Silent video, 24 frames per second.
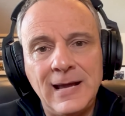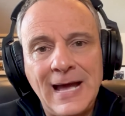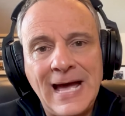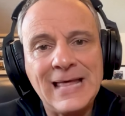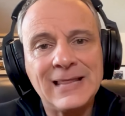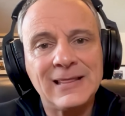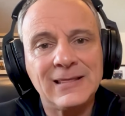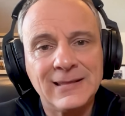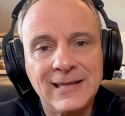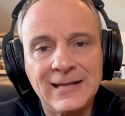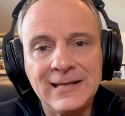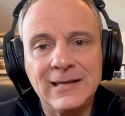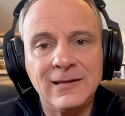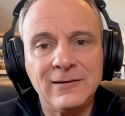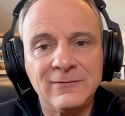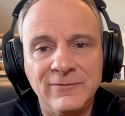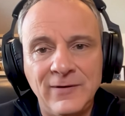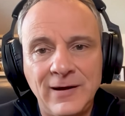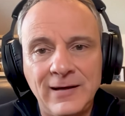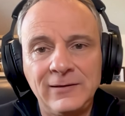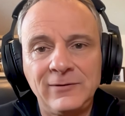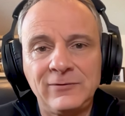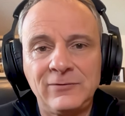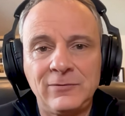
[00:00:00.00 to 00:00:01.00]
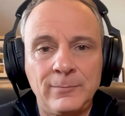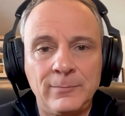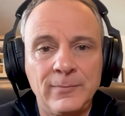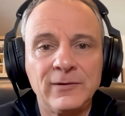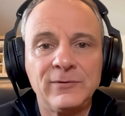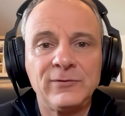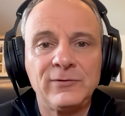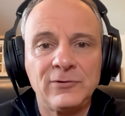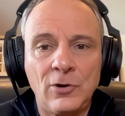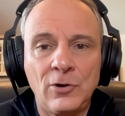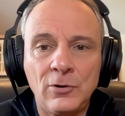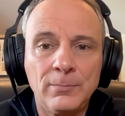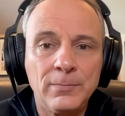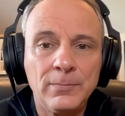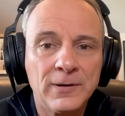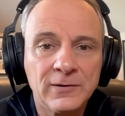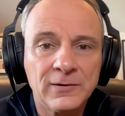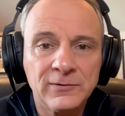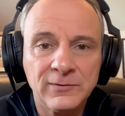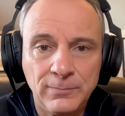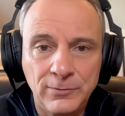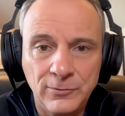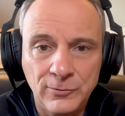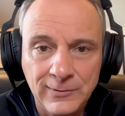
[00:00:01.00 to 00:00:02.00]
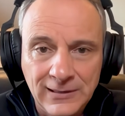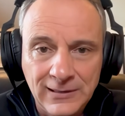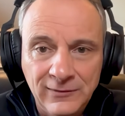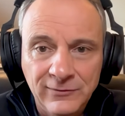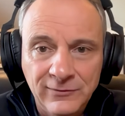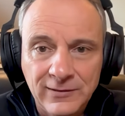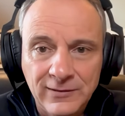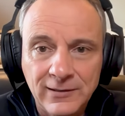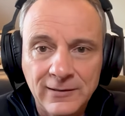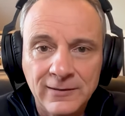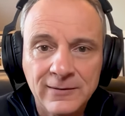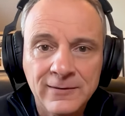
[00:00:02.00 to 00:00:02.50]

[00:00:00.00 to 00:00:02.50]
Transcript: athletic advice from a Starbucks barista.